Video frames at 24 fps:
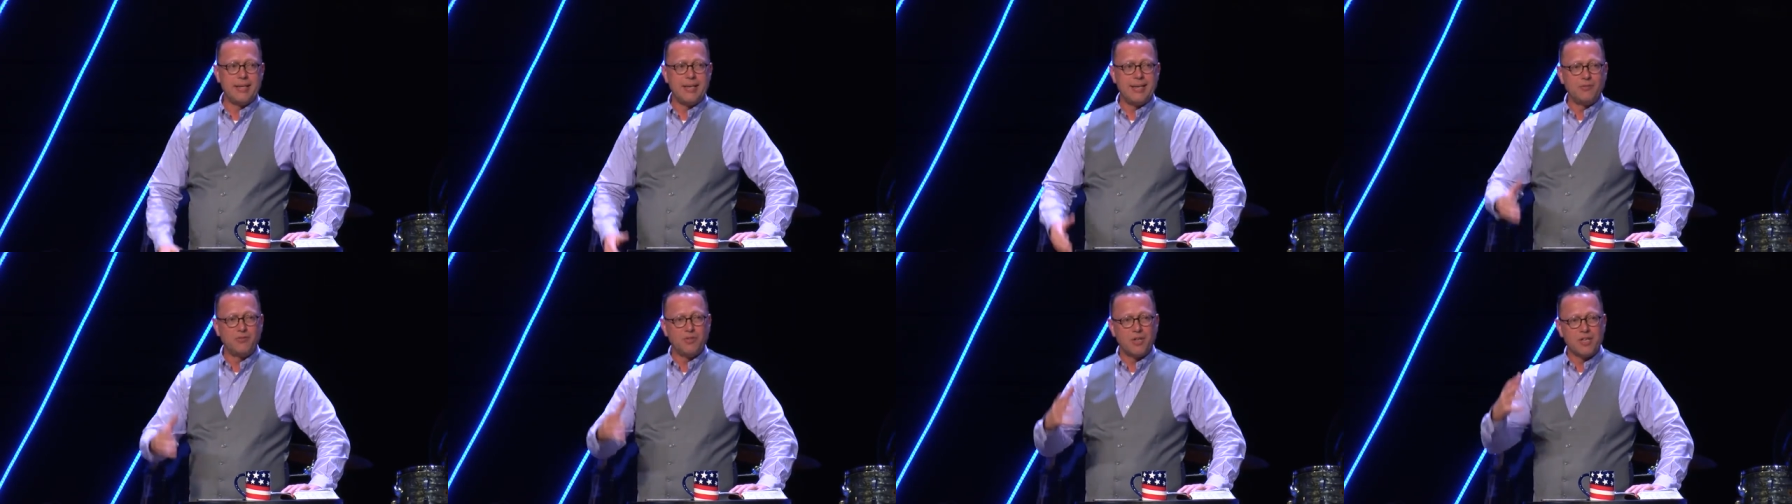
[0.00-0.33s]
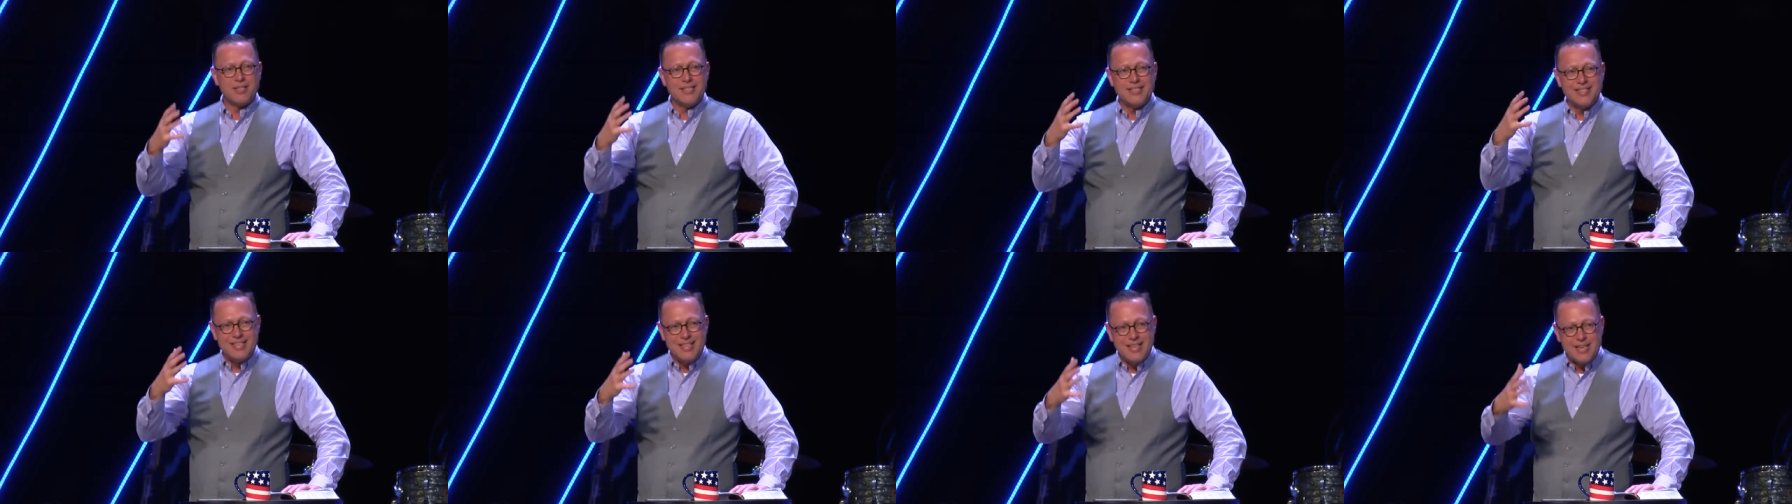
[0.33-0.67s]
These are
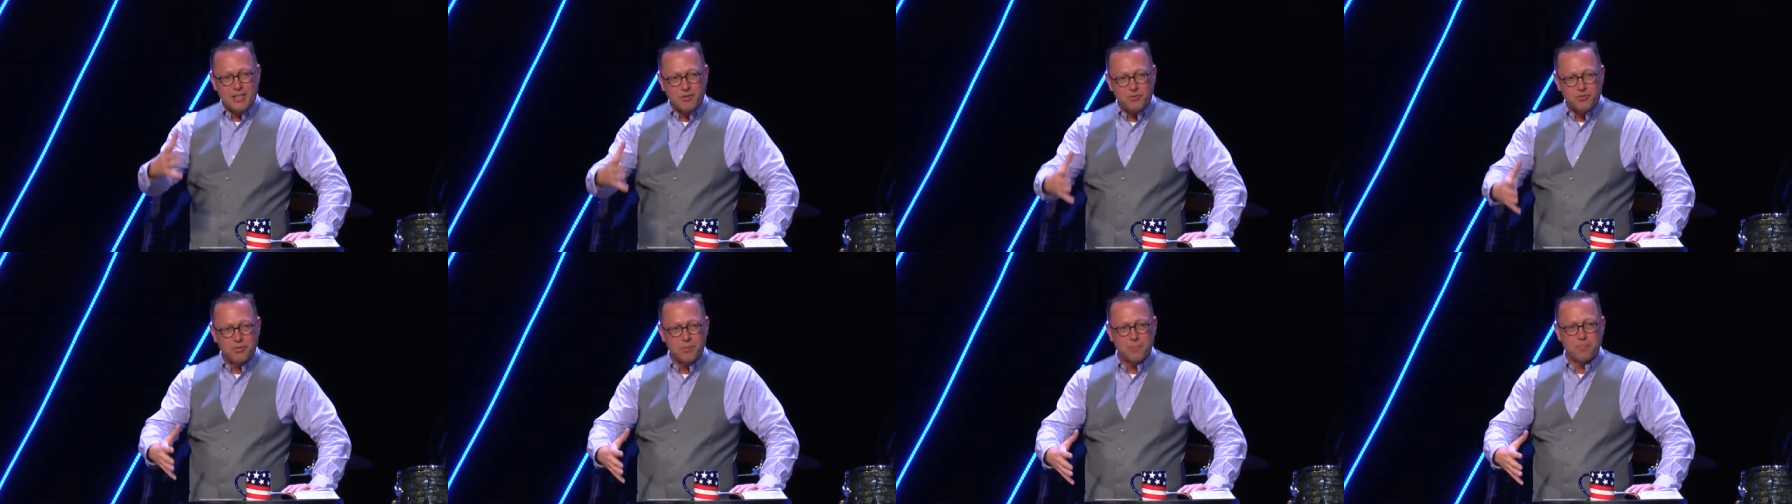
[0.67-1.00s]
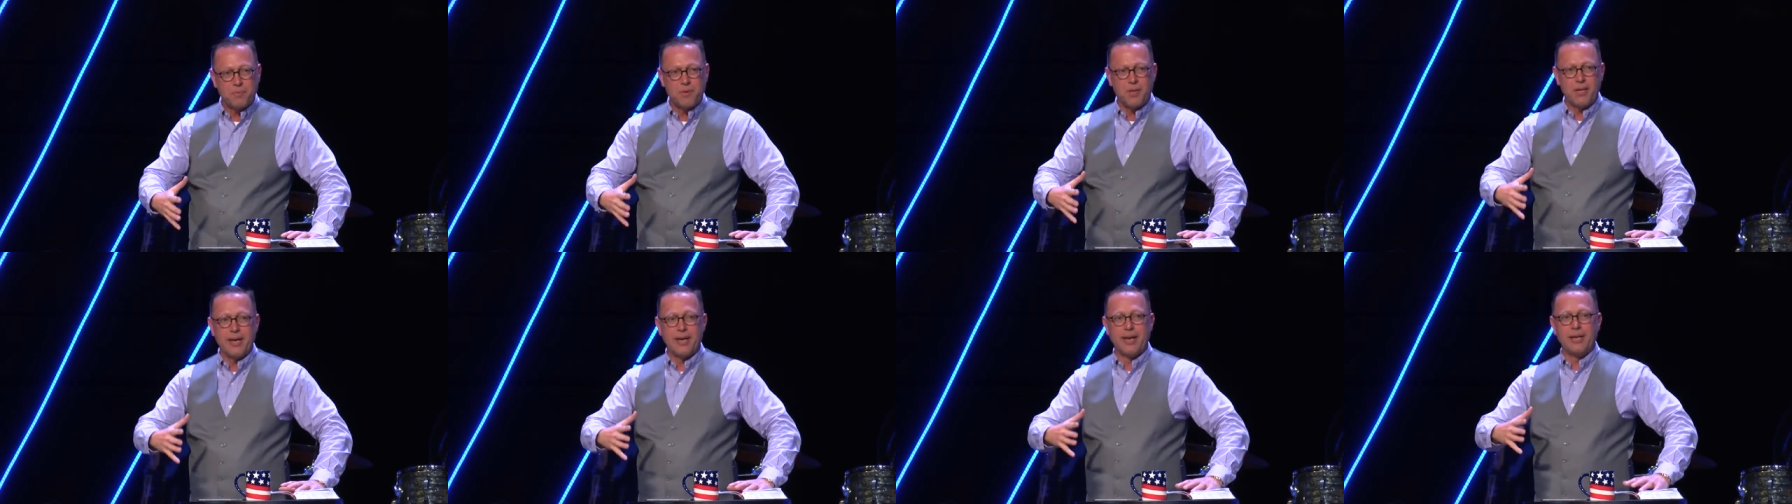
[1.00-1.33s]

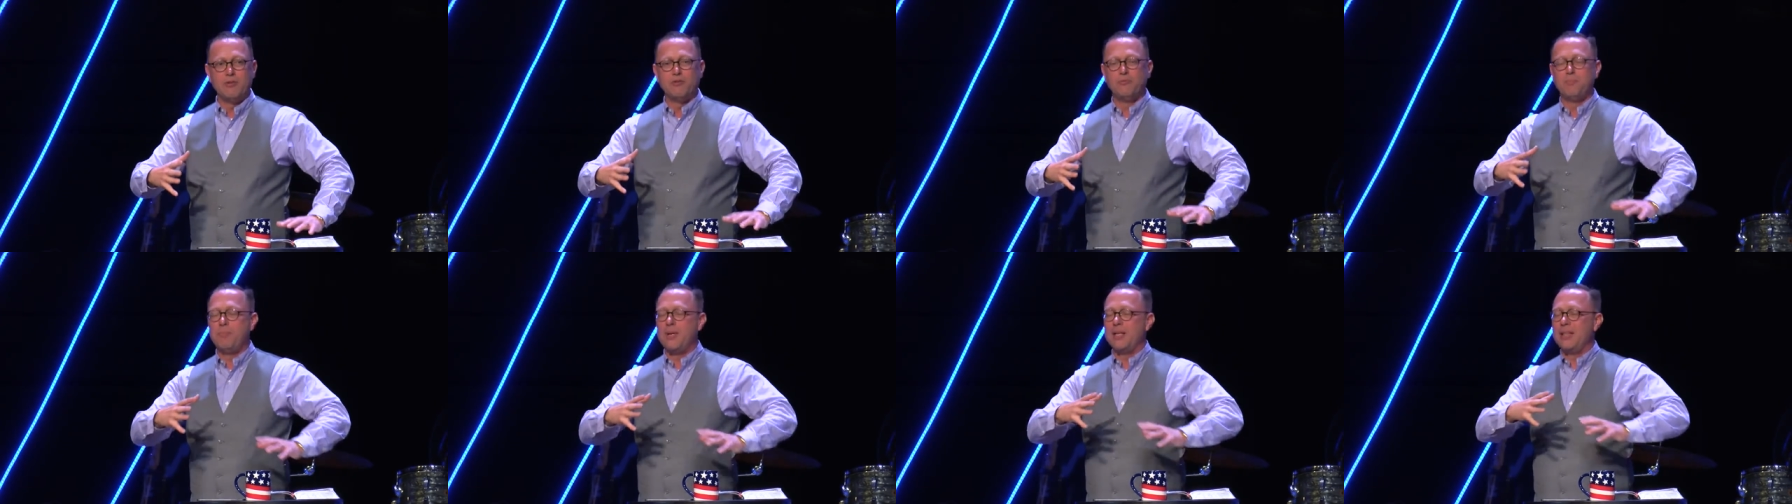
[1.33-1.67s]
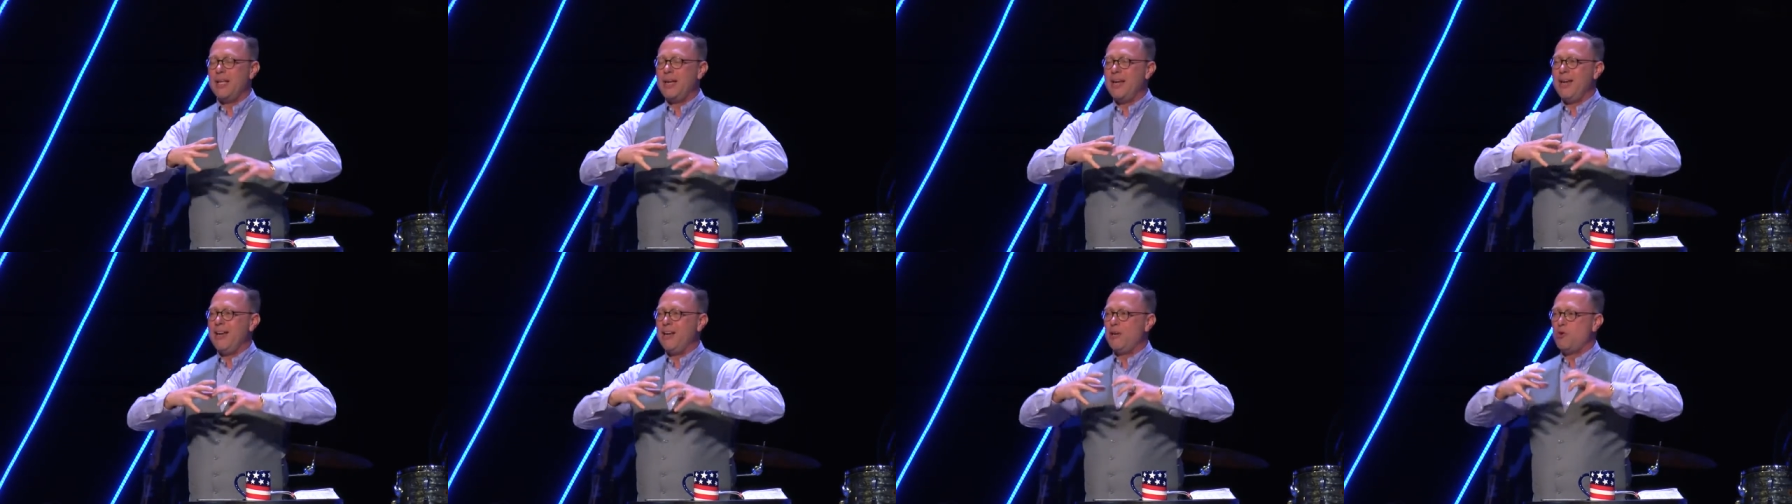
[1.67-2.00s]
disciplines, but
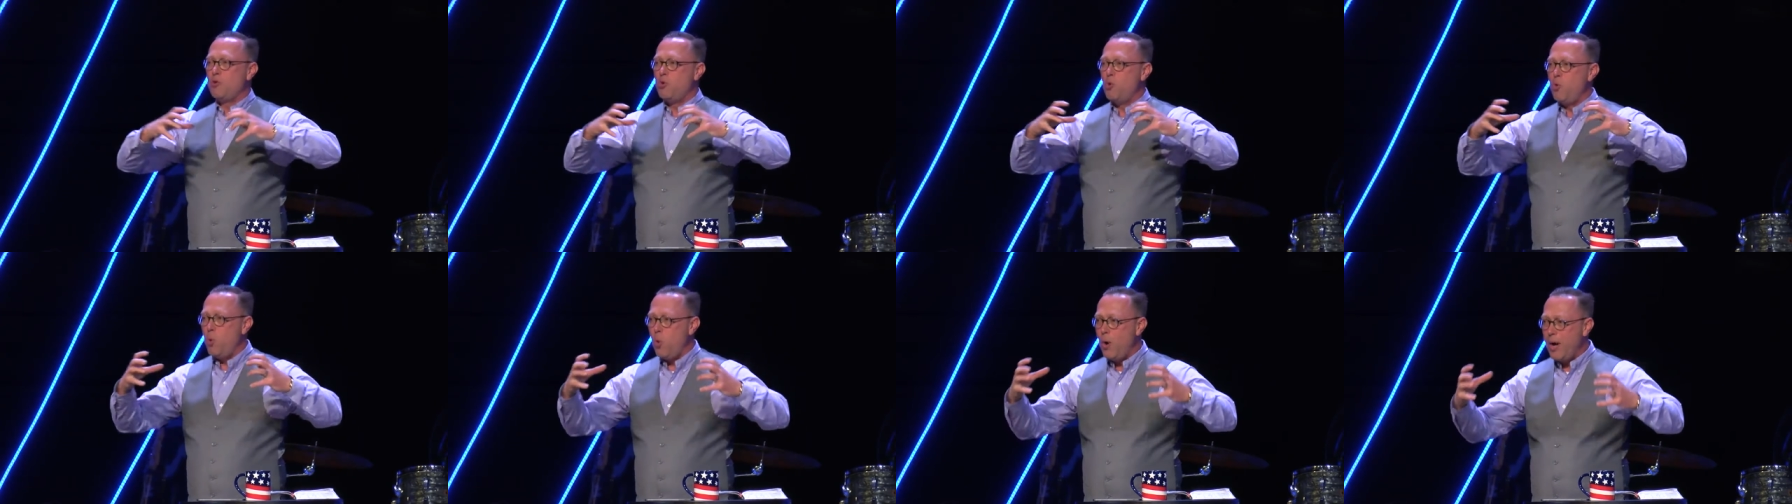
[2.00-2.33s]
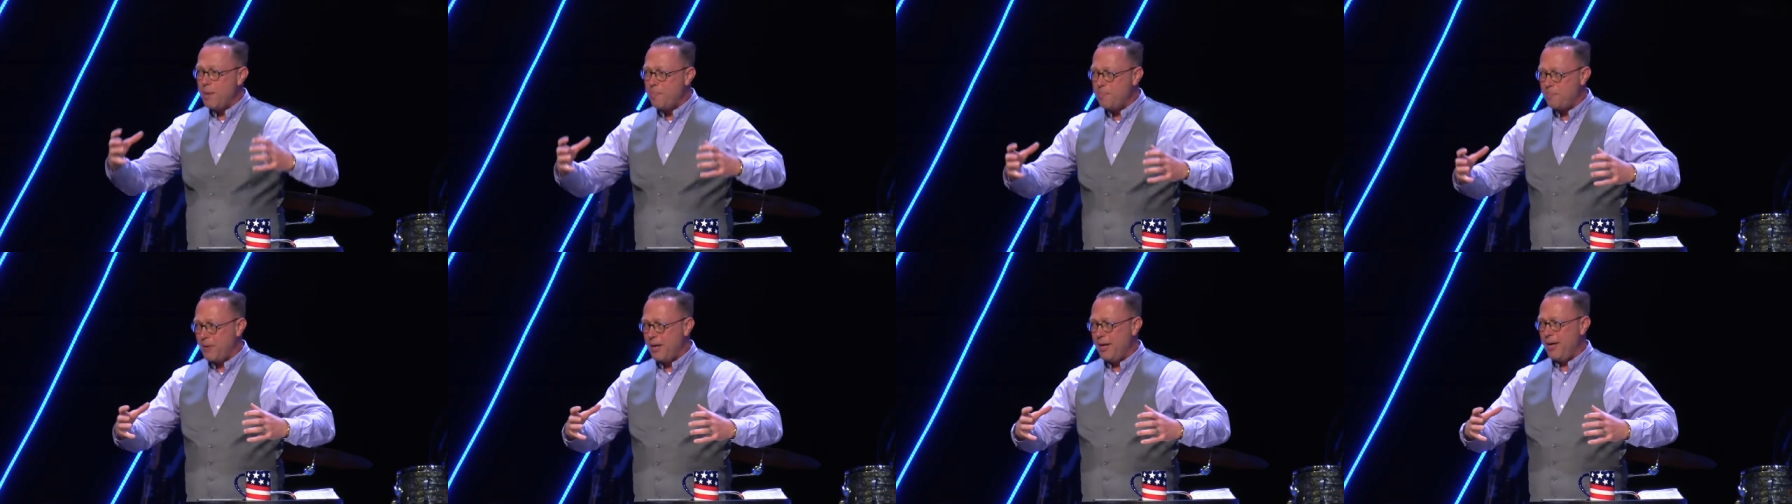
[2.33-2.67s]
they
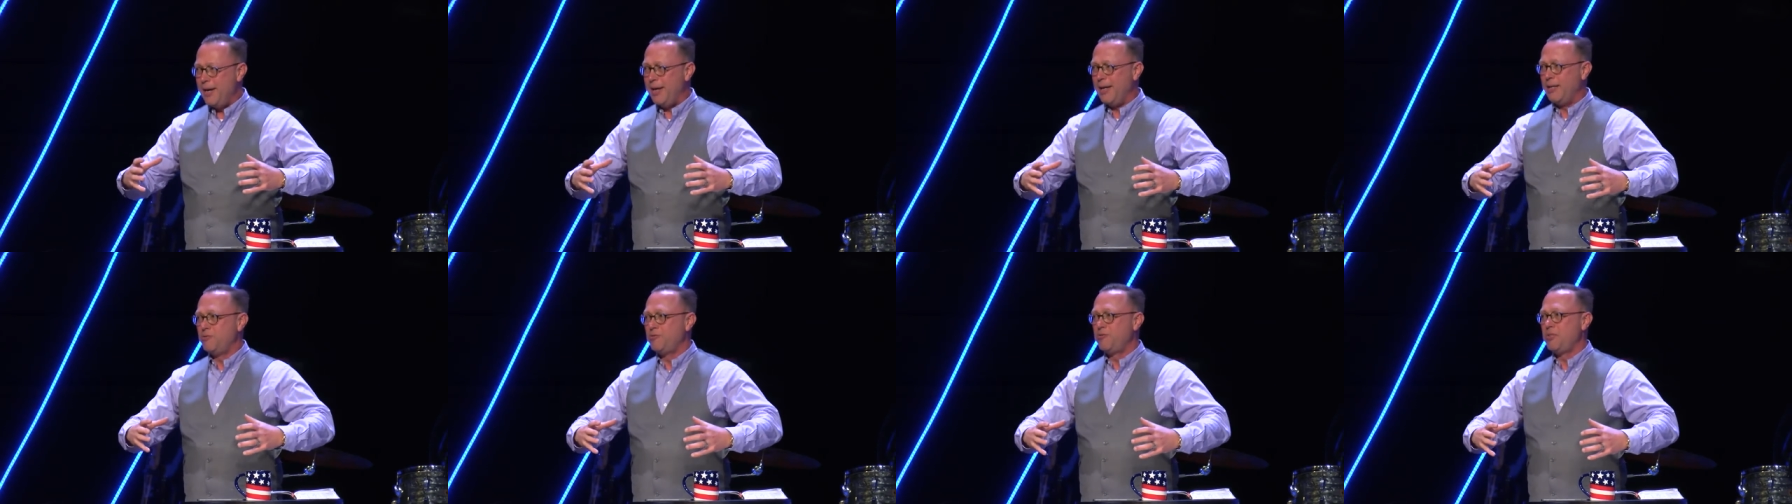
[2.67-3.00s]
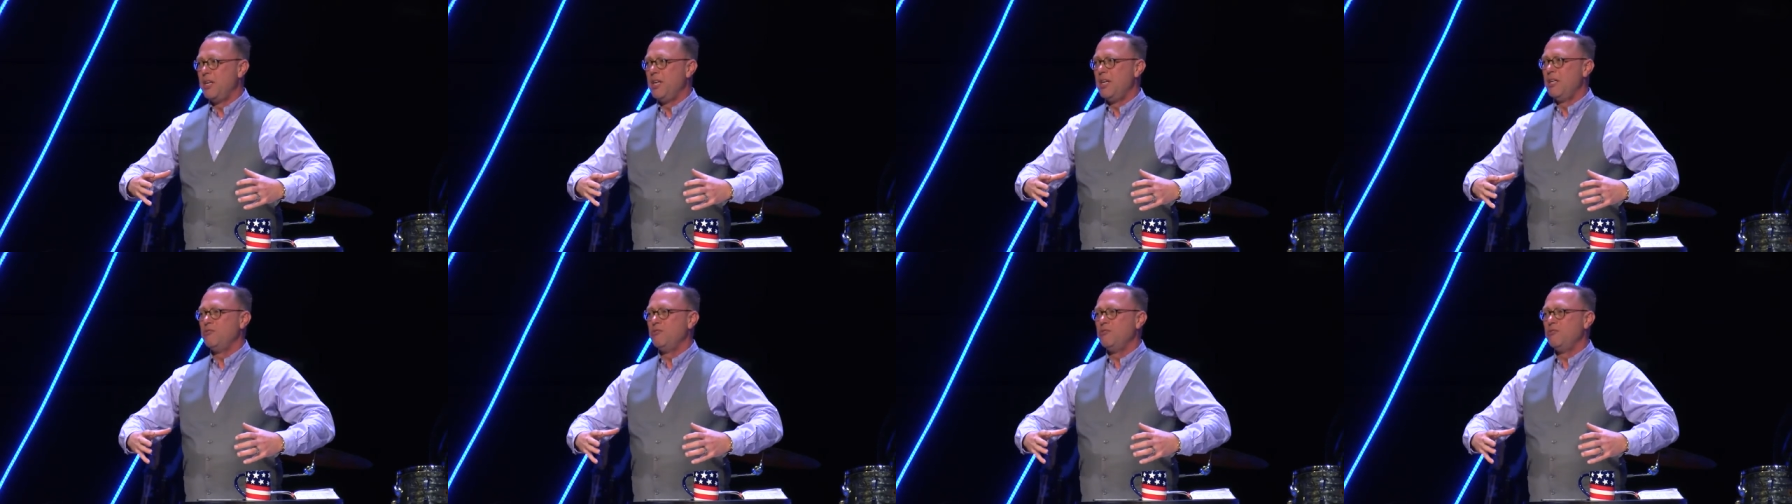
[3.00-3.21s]
equip us